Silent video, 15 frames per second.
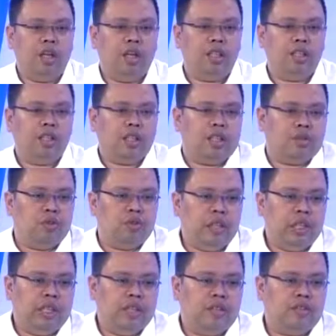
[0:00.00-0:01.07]
hard target
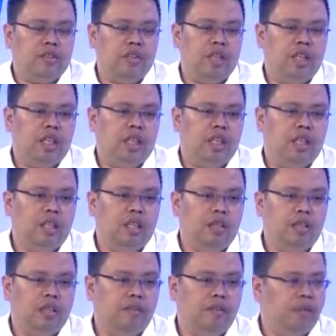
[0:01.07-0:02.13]
really is the
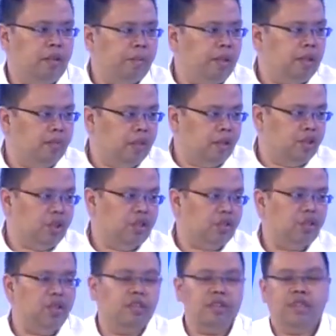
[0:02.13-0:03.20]

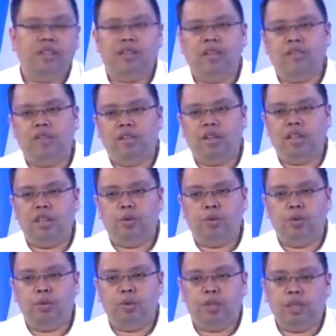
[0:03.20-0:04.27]
biometrics. That's the thing that
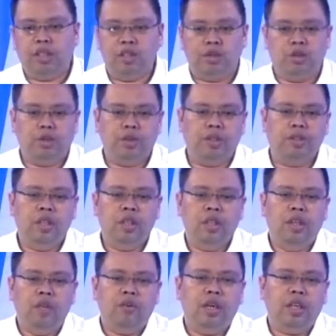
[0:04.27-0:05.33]
we're working towards.
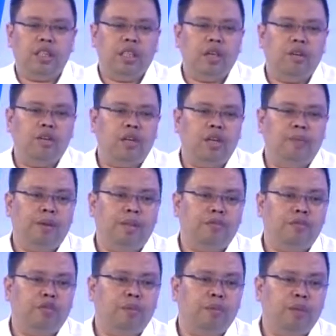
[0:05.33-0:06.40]
Right now, there are about
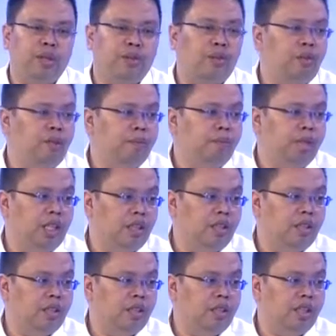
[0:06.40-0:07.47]
4.3
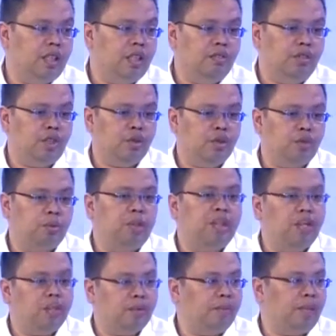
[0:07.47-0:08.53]
million individuals
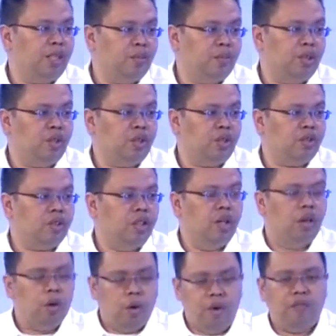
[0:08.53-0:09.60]
without biometrics.
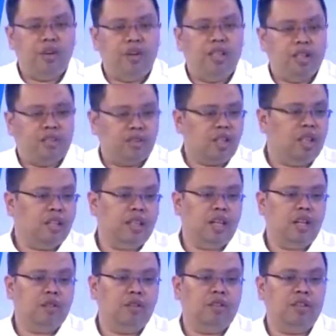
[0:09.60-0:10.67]
Hopefully, that's gone
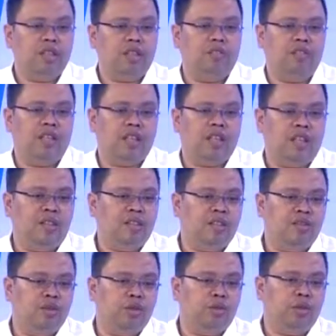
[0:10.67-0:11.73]
down significantly
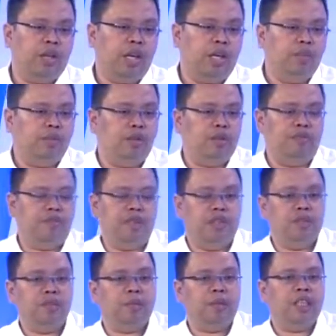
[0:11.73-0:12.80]
since those were April
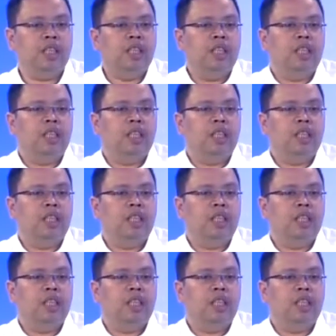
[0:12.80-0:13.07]
figures. But